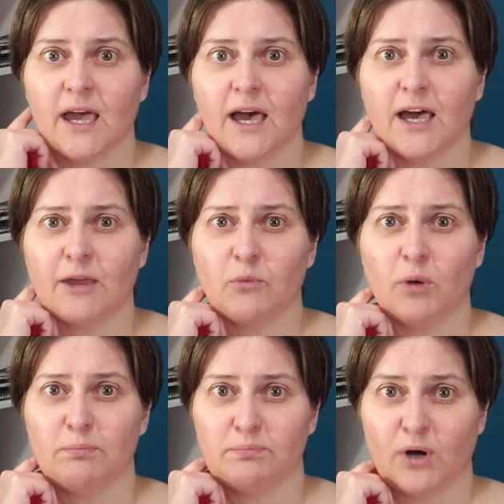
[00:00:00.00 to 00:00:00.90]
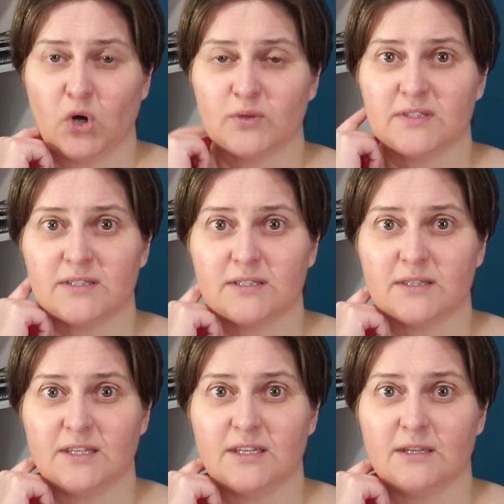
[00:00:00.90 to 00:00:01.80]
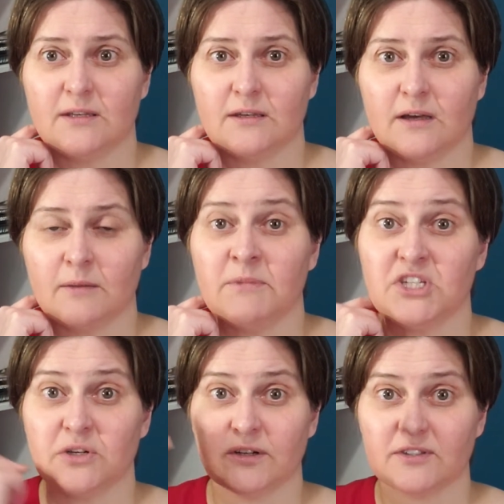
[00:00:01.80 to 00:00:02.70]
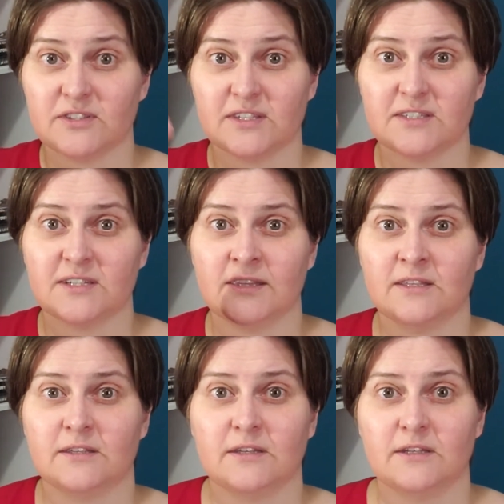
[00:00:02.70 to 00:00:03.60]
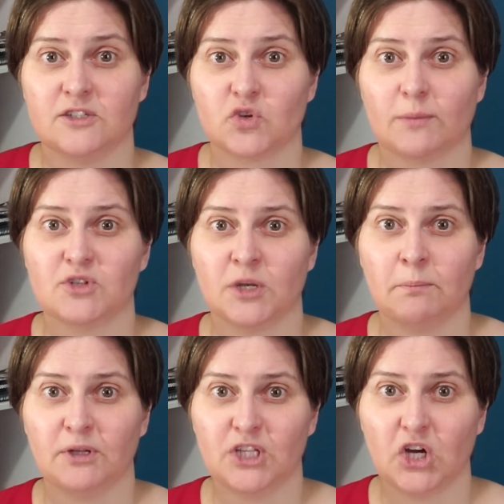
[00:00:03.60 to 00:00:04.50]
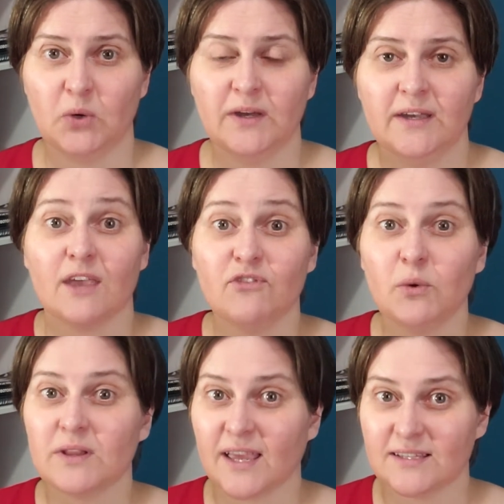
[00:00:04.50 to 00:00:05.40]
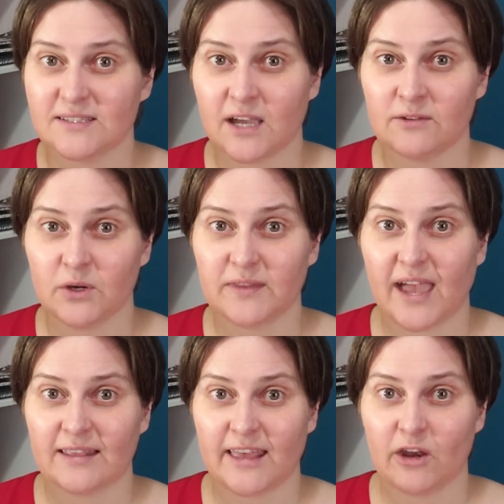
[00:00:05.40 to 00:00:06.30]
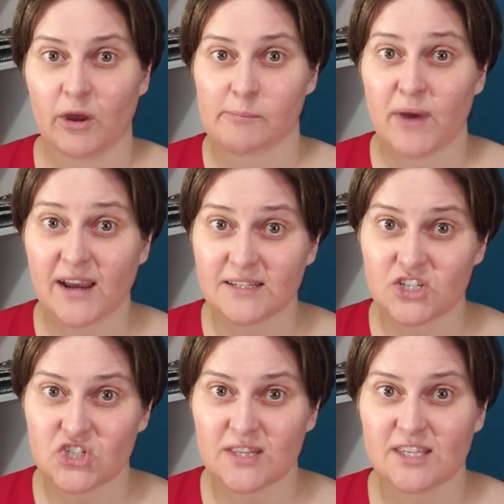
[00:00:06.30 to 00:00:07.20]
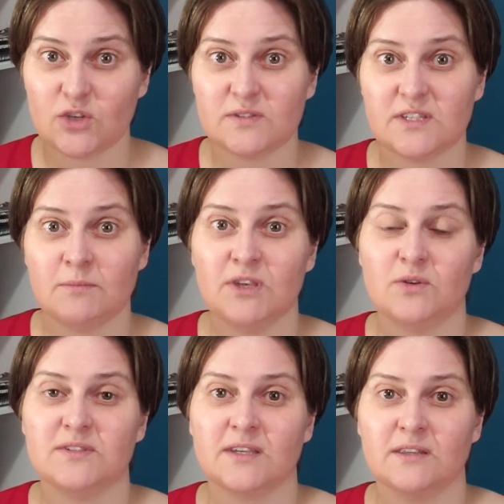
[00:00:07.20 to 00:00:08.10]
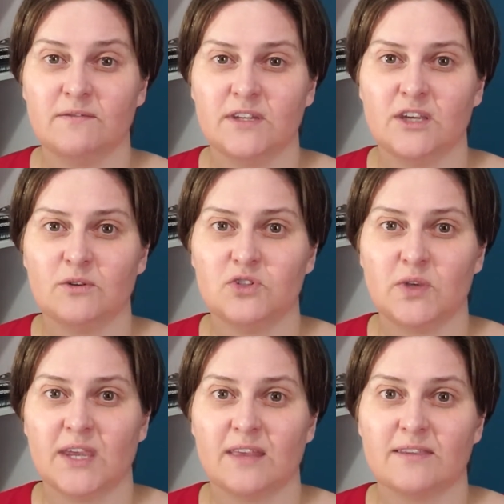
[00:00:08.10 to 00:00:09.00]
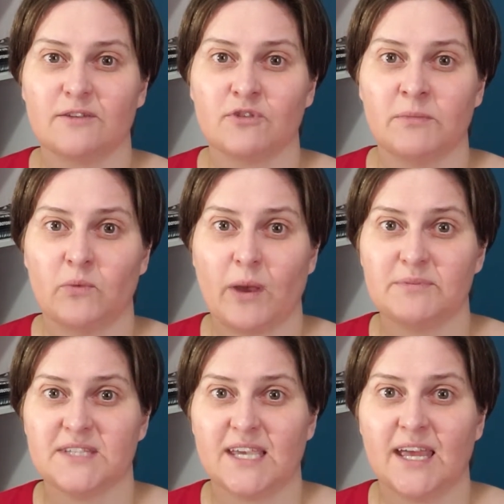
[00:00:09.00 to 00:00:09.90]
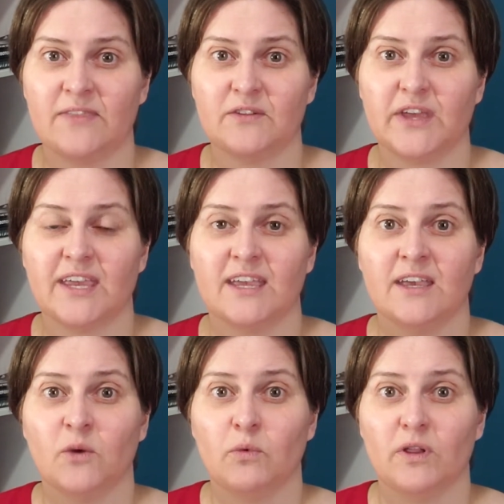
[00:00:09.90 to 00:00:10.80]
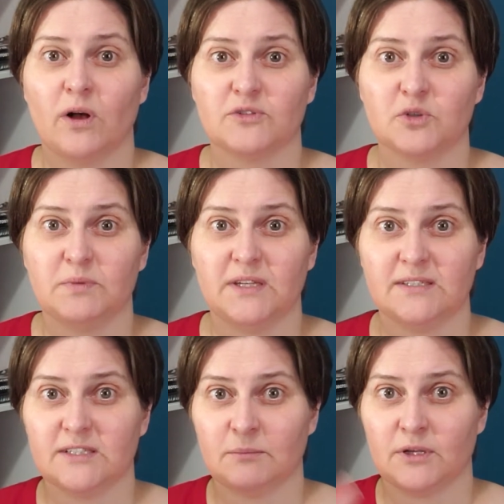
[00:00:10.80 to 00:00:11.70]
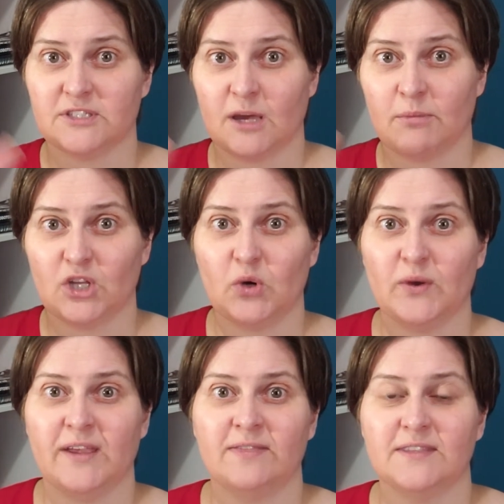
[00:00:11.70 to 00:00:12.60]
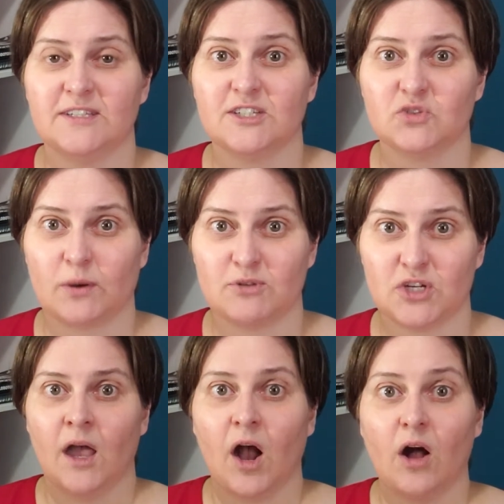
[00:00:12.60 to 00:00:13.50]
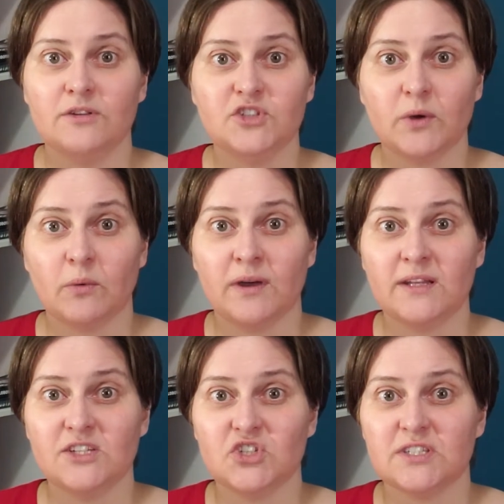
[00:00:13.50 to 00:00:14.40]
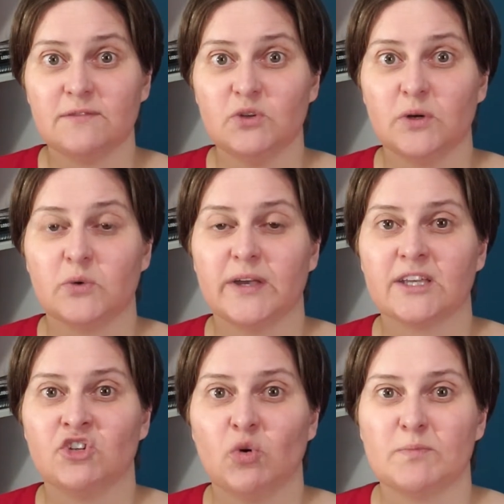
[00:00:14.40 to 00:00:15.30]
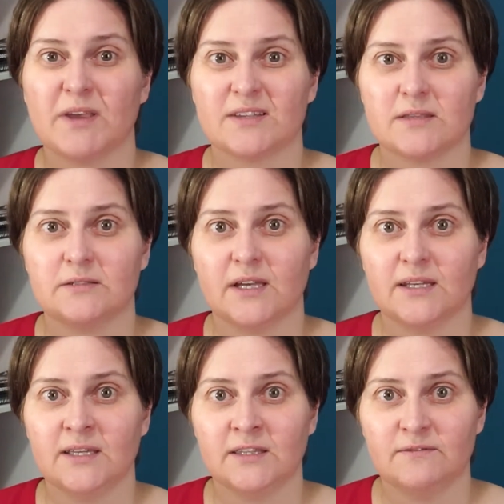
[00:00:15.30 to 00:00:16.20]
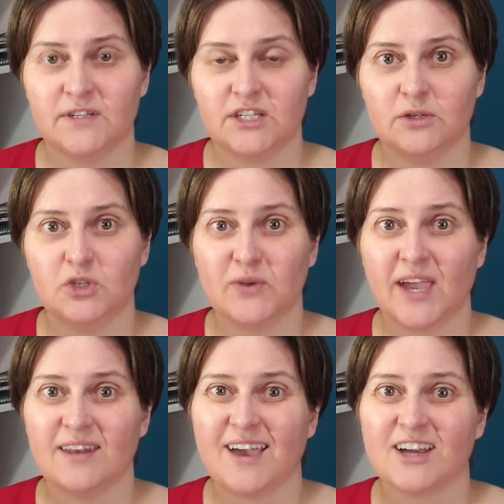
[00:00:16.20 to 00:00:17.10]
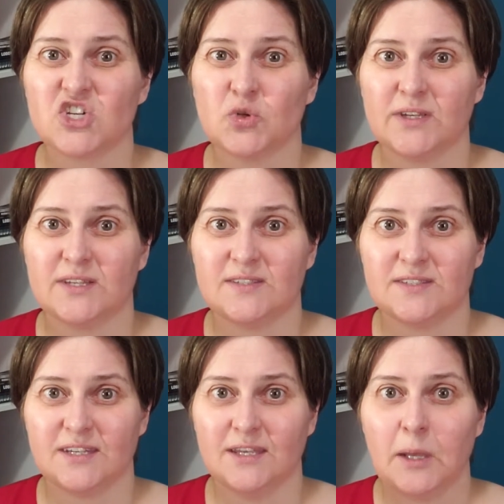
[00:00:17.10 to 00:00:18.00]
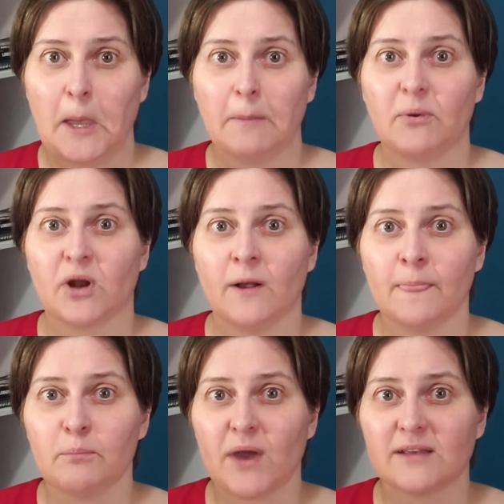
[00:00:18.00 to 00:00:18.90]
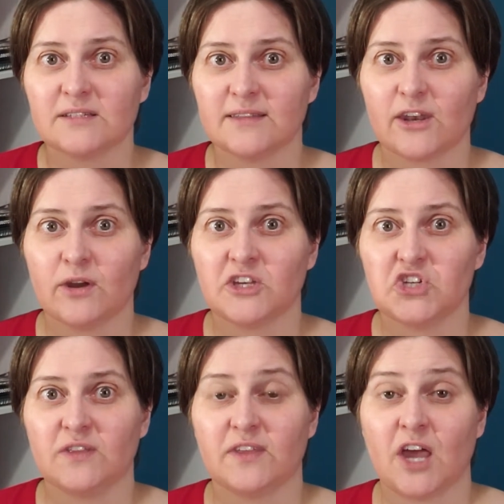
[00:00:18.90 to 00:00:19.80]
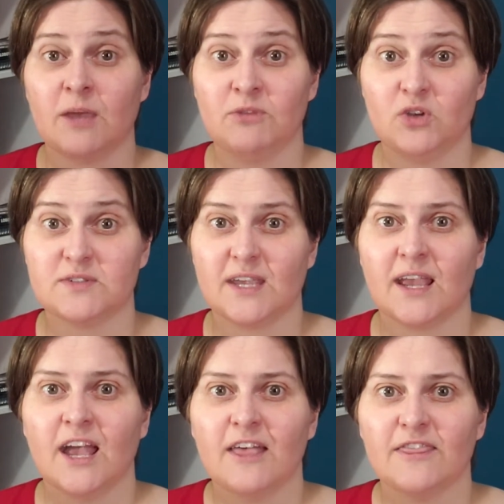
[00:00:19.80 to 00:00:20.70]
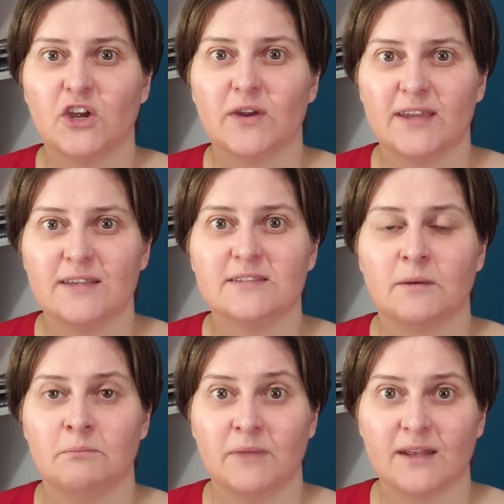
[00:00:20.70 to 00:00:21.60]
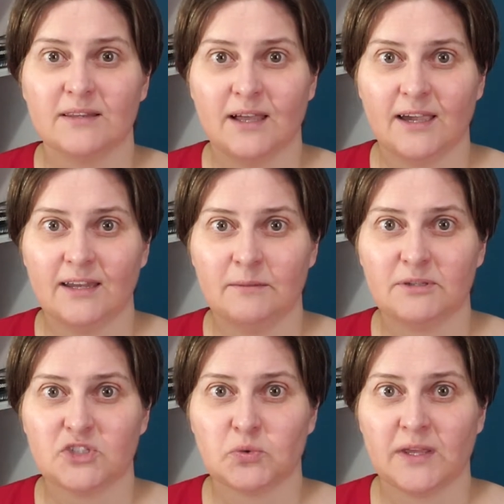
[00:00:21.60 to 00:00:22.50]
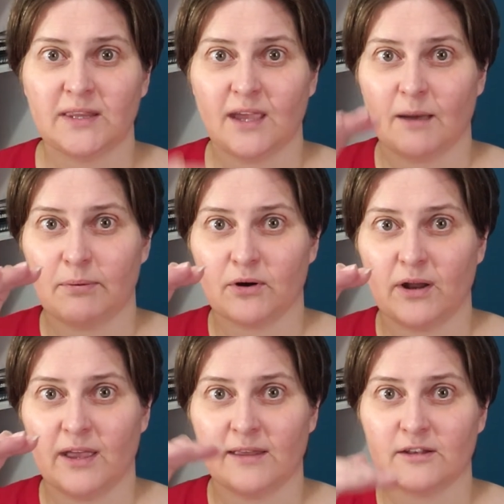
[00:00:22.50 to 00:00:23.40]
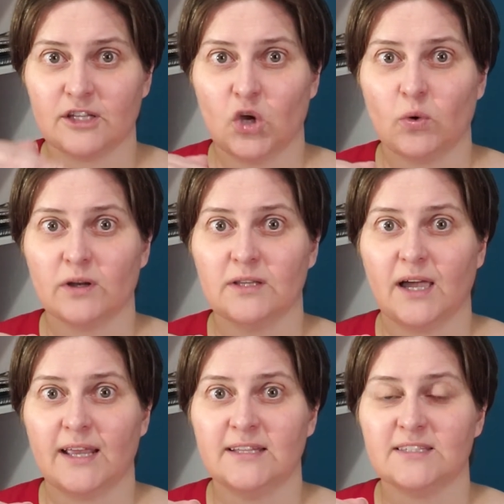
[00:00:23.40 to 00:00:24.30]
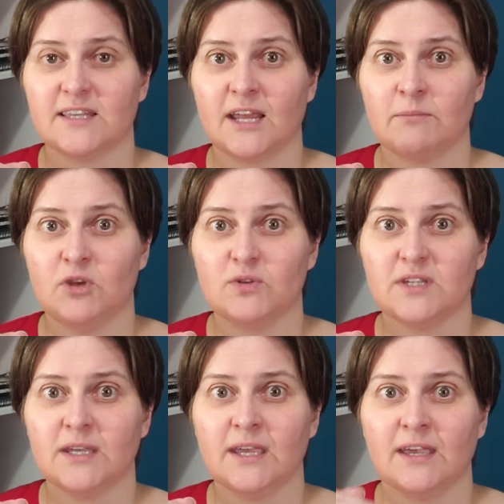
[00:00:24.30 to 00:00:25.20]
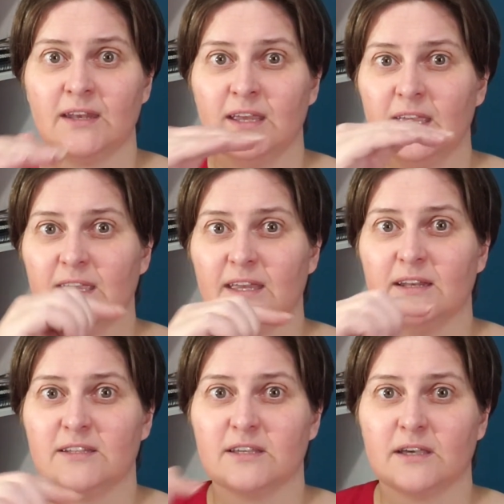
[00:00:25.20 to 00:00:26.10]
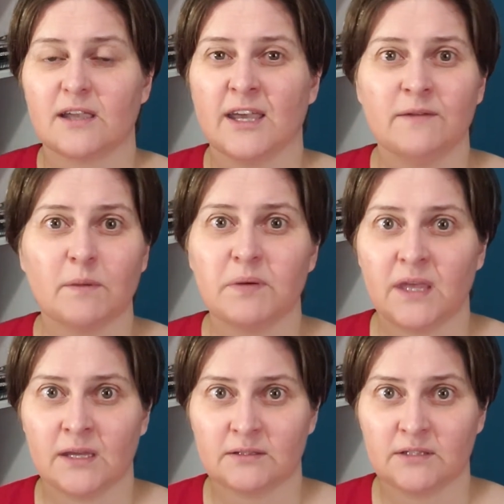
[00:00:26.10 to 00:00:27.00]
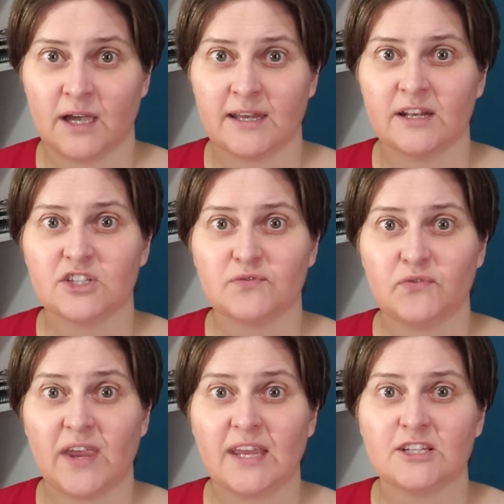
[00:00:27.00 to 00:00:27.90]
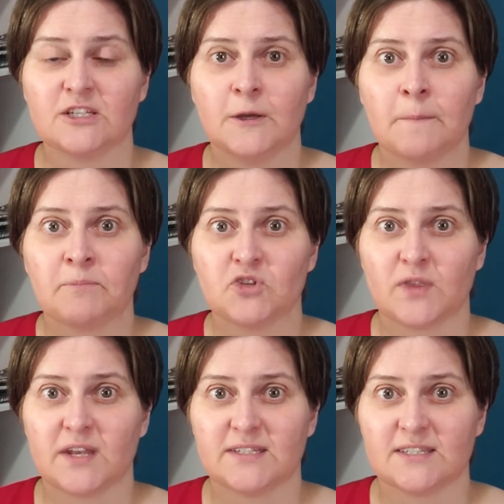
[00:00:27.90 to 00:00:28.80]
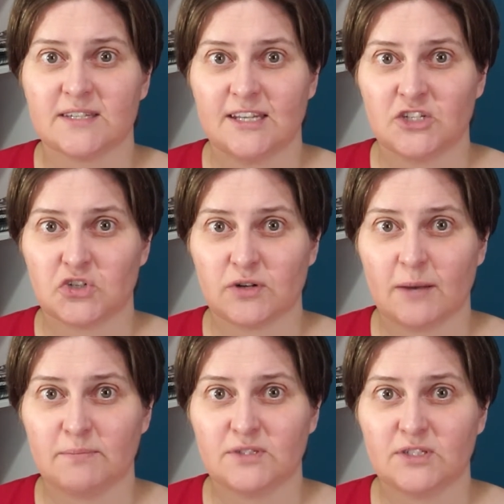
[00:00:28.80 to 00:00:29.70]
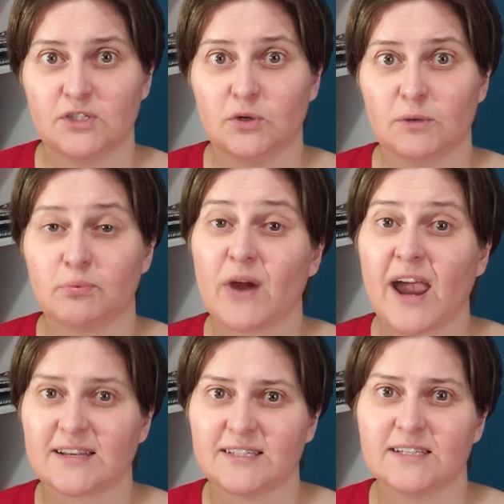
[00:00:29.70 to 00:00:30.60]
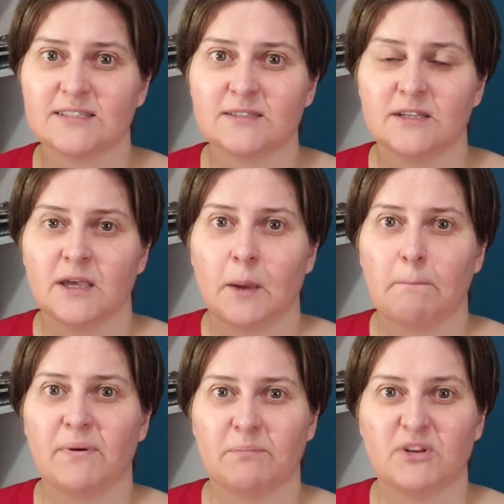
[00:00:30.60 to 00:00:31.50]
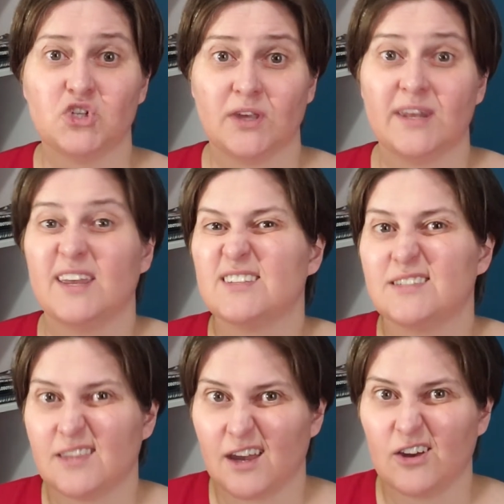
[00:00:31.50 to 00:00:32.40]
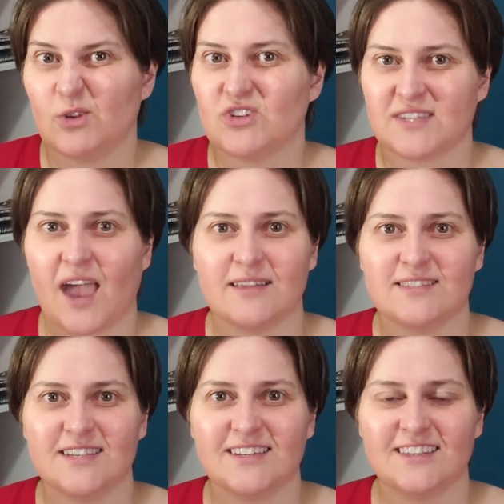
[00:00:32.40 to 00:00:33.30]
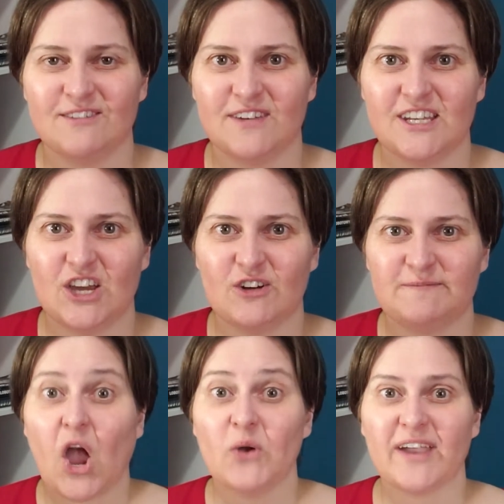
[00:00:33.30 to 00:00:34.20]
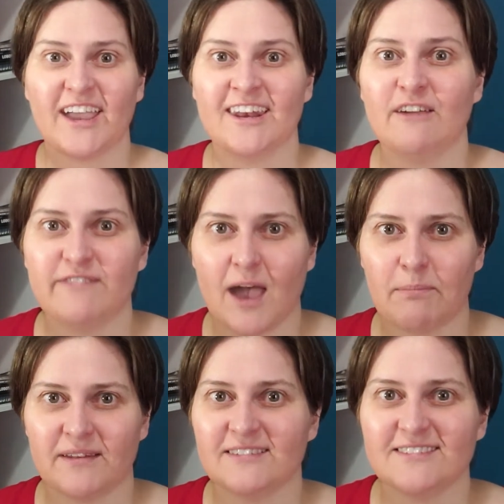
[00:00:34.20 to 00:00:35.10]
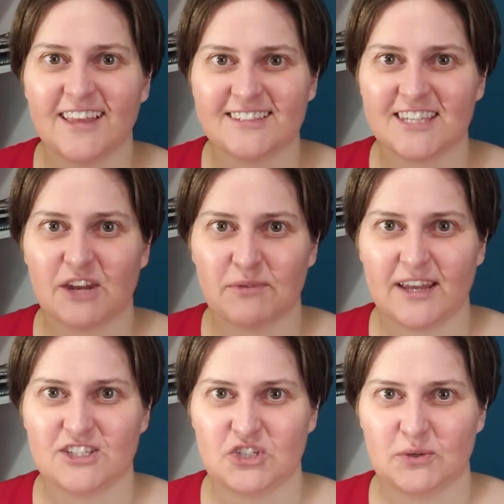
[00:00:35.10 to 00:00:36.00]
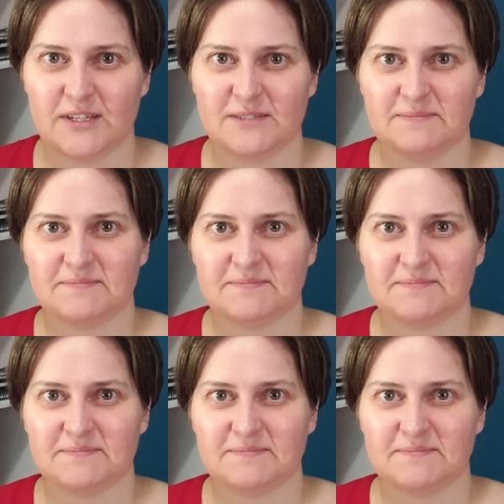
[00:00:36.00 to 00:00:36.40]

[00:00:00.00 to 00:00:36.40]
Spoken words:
I will post the materials list in the description below. If you would like to download the hand lettering practice sheet that you see me using in the videos, you can get that from my website, and the link will also be down below in the description. Also, I wanted to just give you a quick note. Because of the lighting in the video, you can't actually see, but on the practice lettering sheet that I'm using, there is a midline between the upper and lower lines that I'm using, and it is a kind of a pink line, and it's faint, so that it doesn't interrupt your practice, but it is there, you just can't see it in the video. Okay, enough yapping, let's get right to it.